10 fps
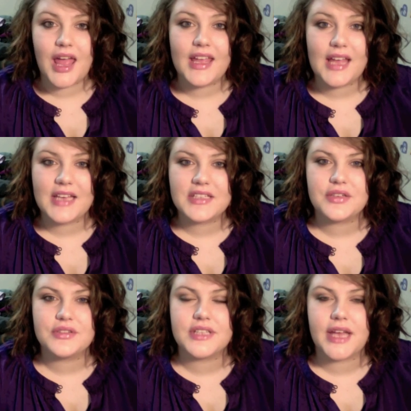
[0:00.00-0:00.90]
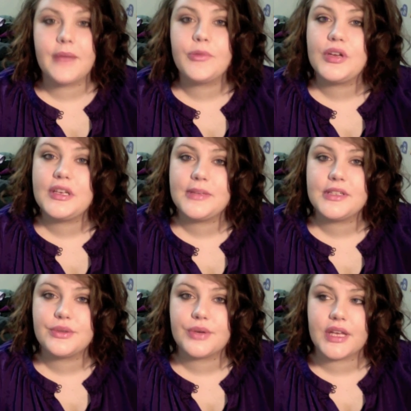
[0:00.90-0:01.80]
Hey guys, so today I'm going to be
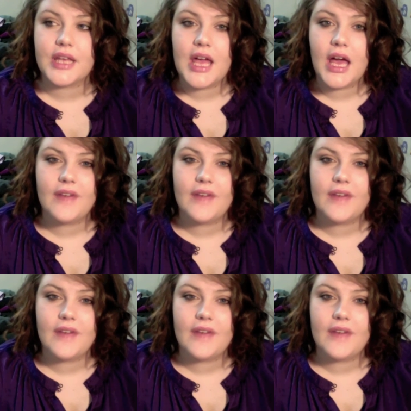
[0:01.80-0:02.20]
doing